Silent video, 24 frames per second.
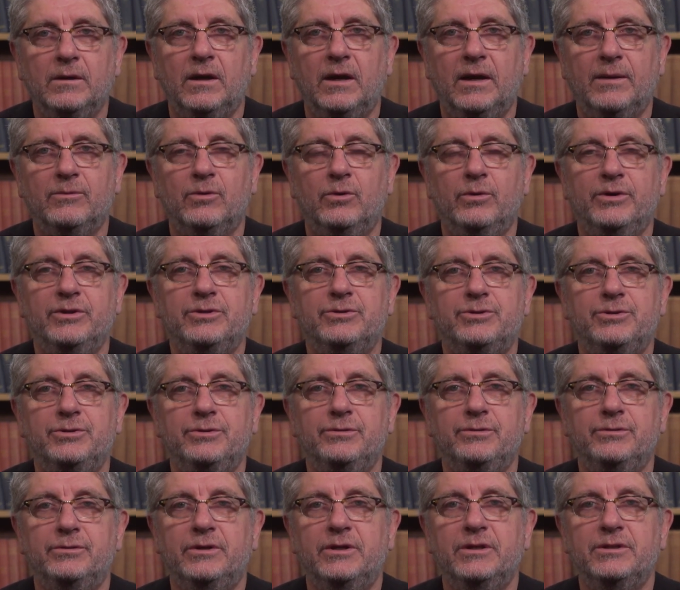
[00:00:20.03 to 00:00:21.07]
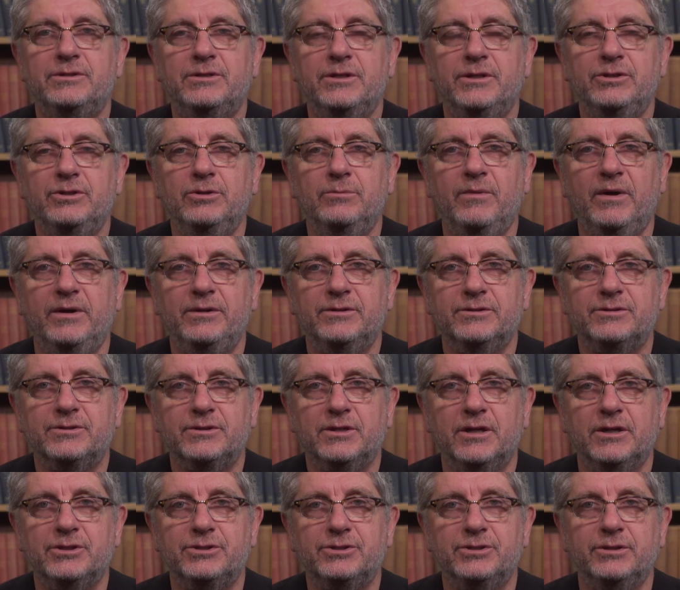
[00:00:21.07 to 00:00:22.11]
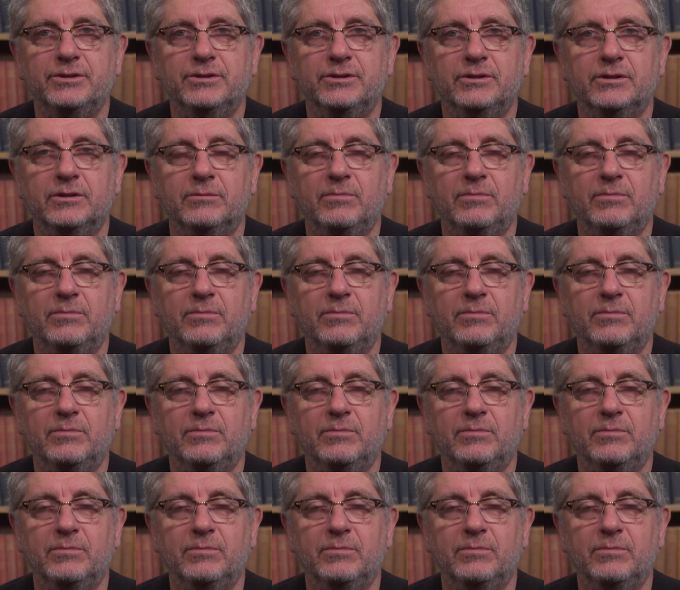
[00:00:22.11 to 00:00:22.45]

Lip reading: I'm going to continue my discussion